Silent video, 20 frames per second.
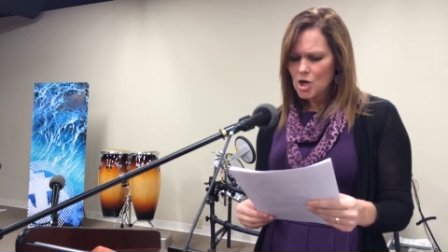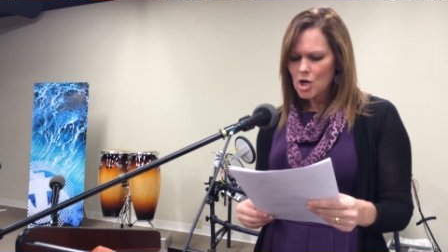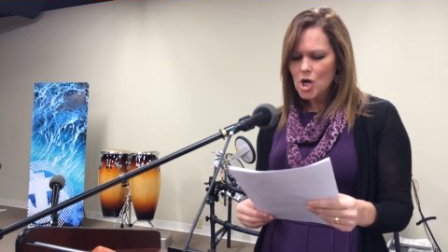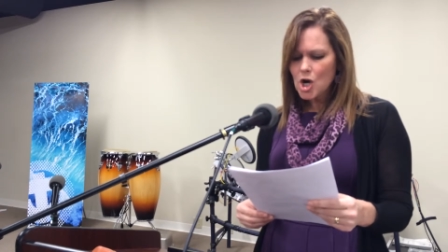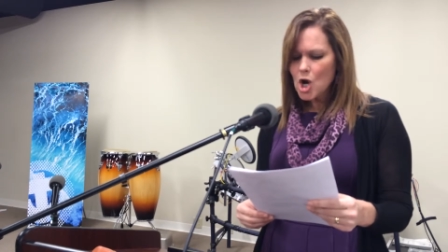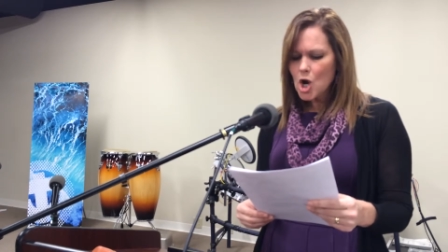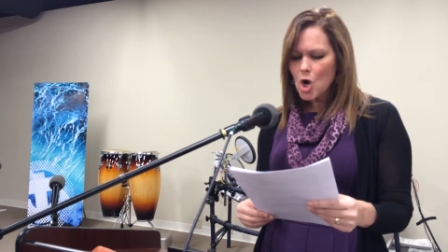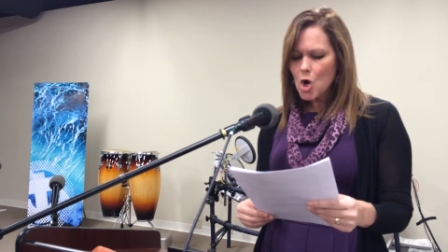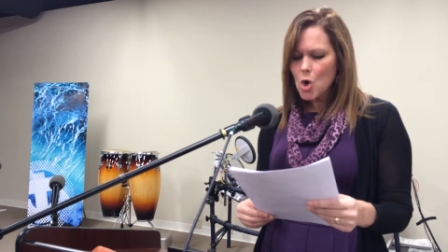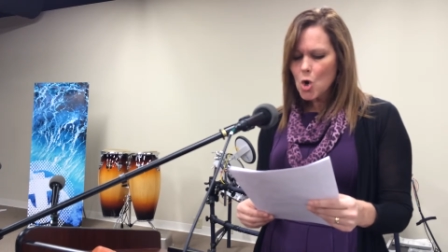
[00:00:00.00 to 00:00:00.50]

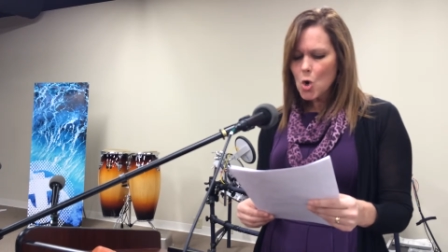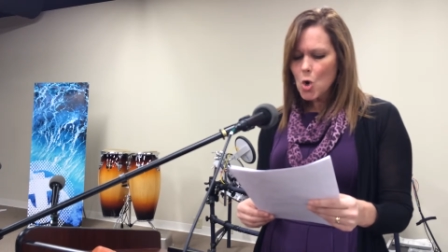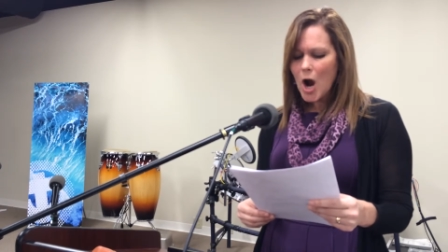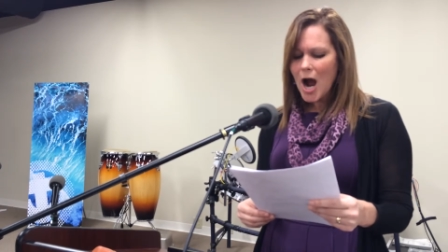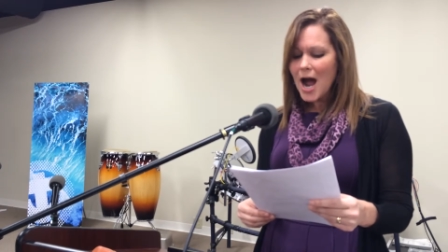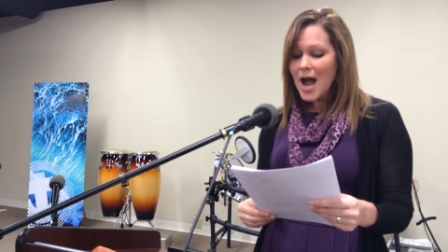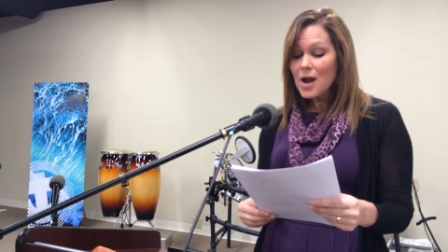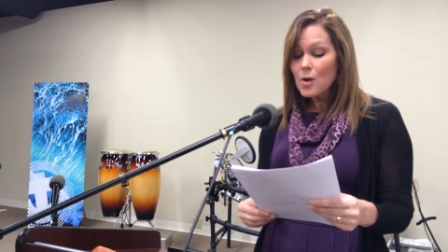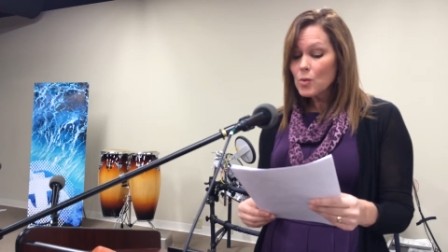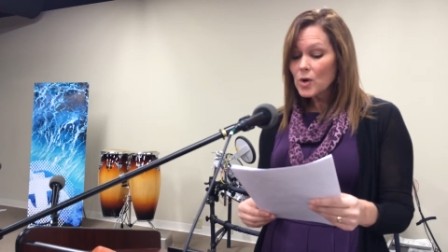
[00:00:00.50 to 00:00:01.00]
No,
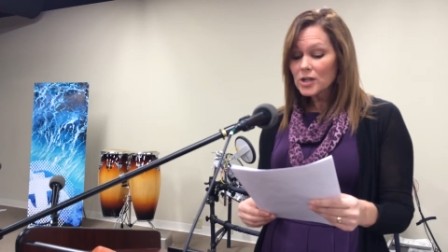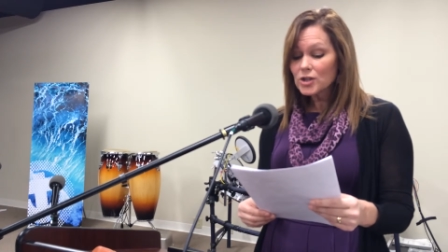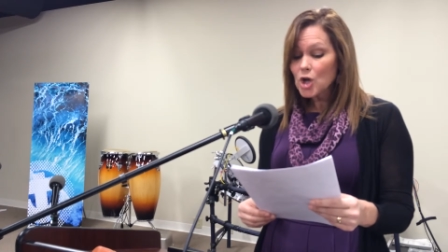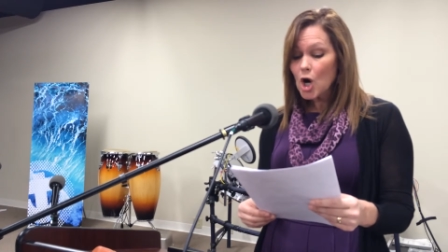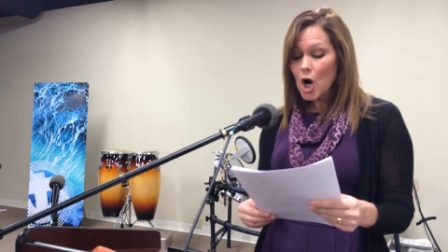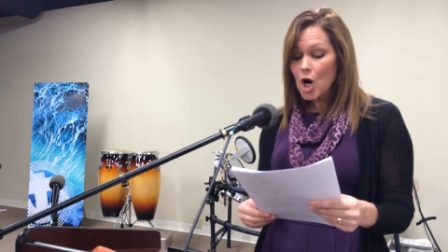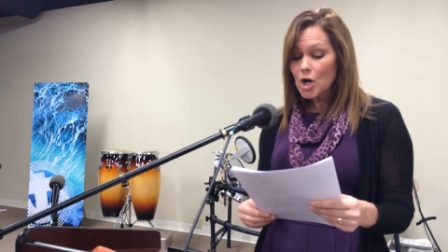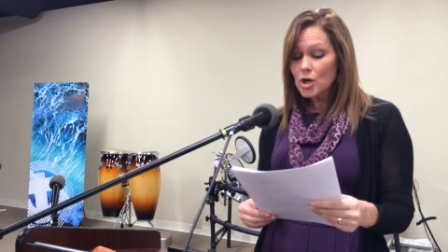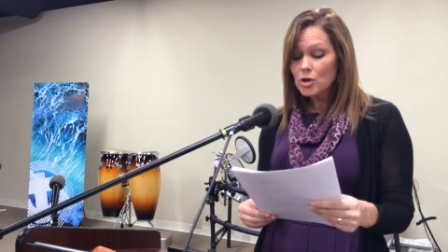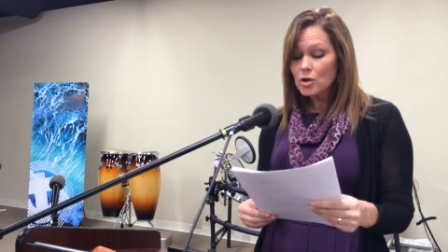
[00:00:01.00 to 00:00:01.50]
I worked
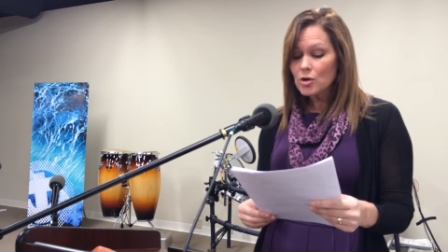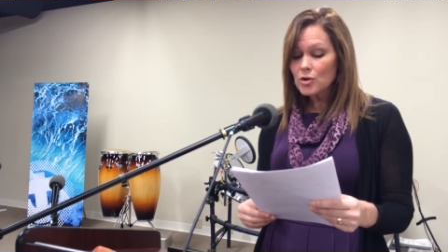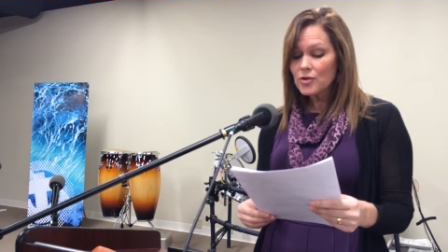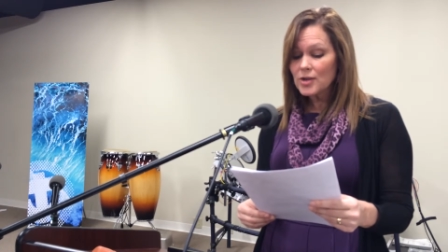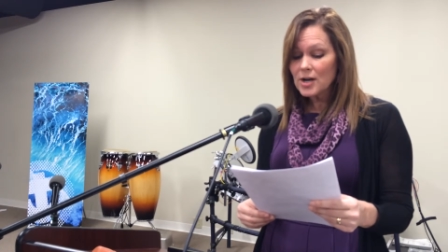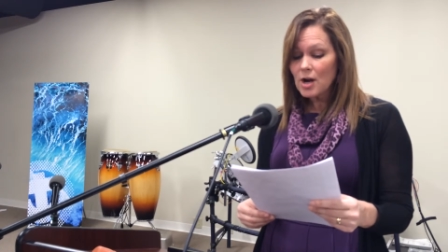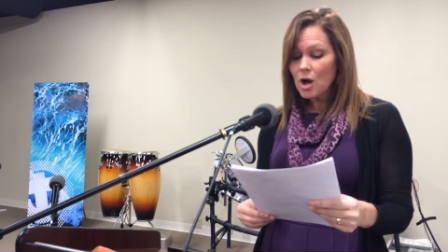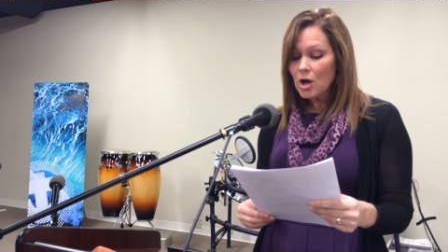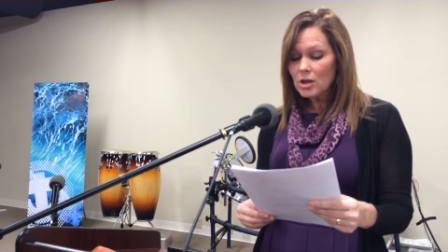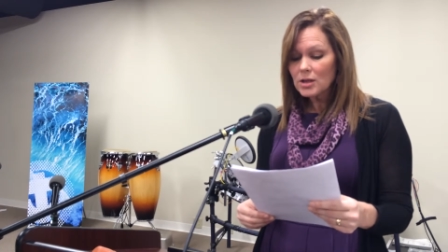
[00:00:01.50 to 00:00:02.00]
harder
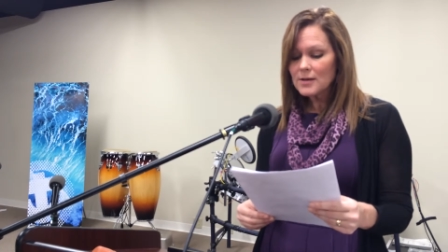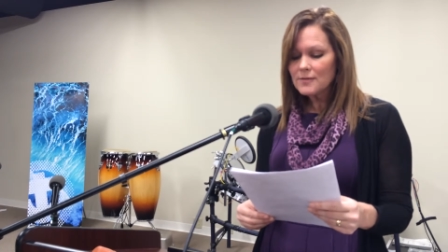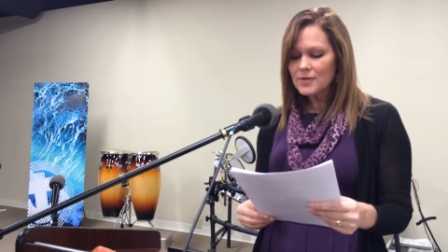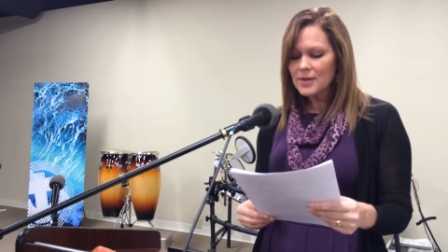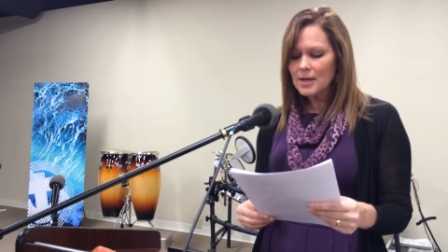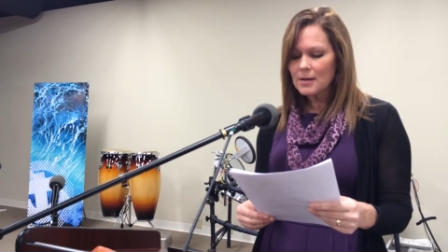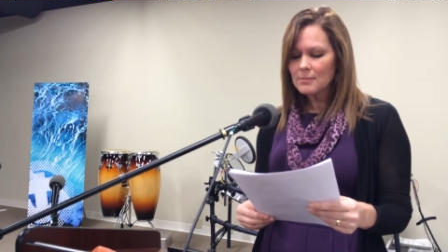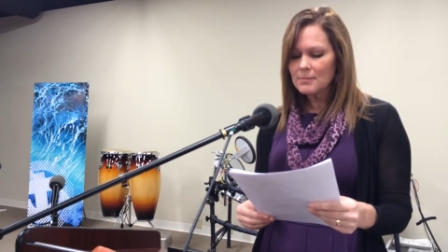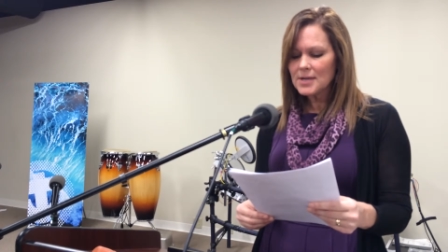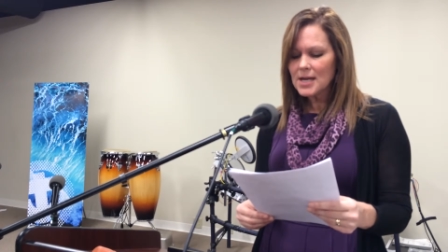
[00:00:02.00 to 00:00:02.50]
than all of
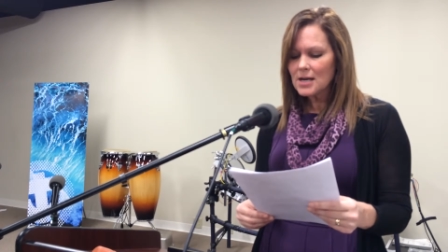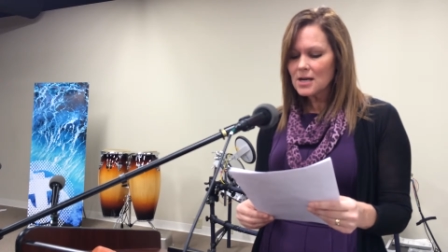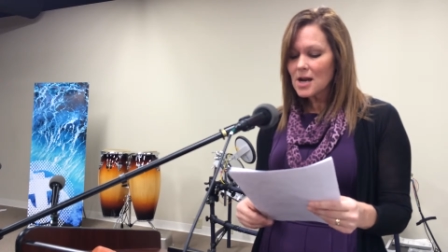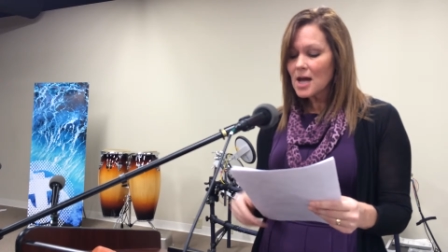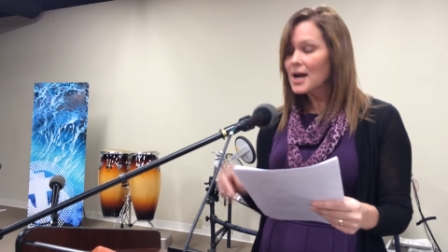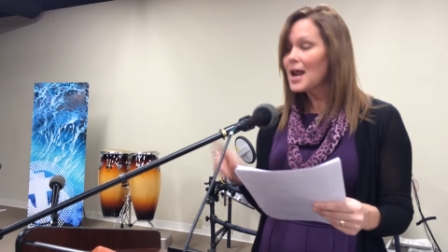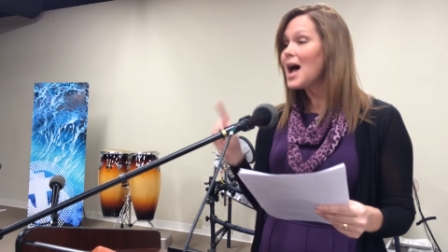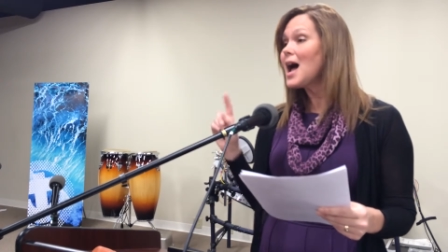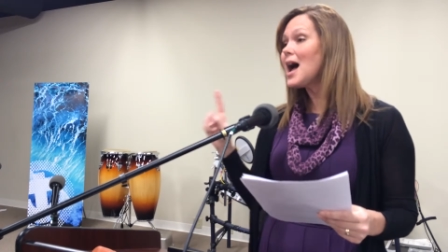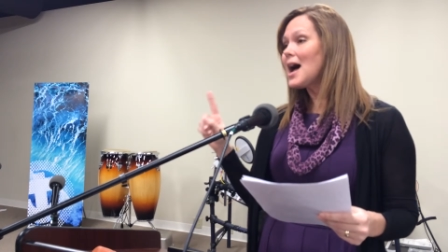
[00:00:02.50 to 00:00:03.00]
them, yet
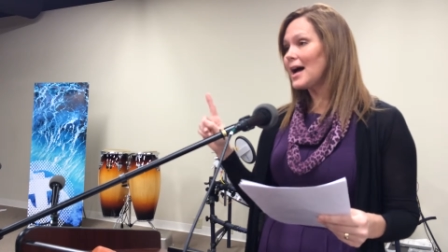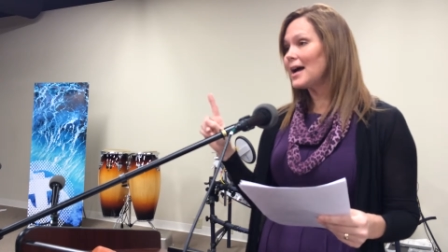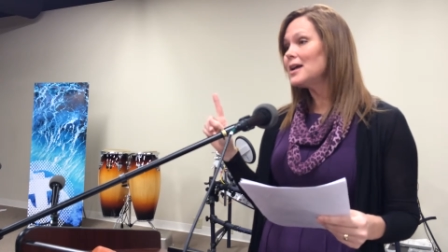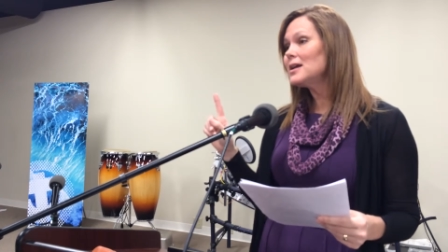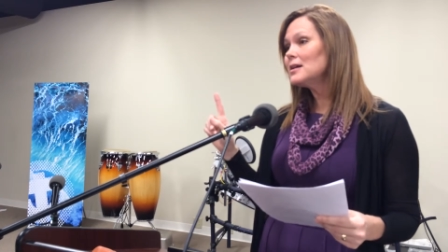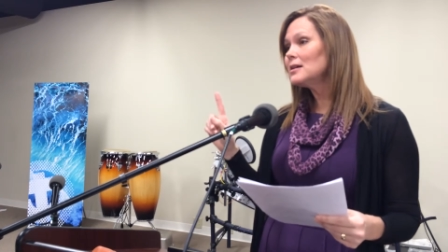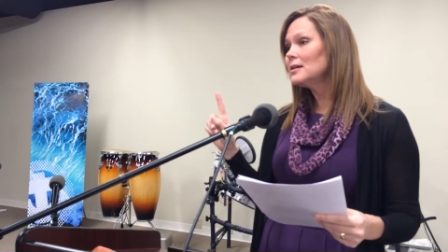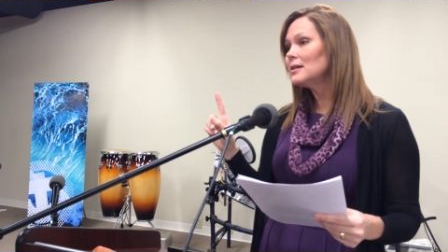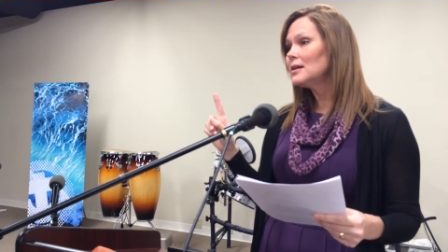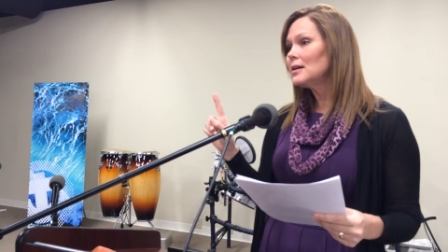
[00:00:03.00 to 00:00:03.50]
not I,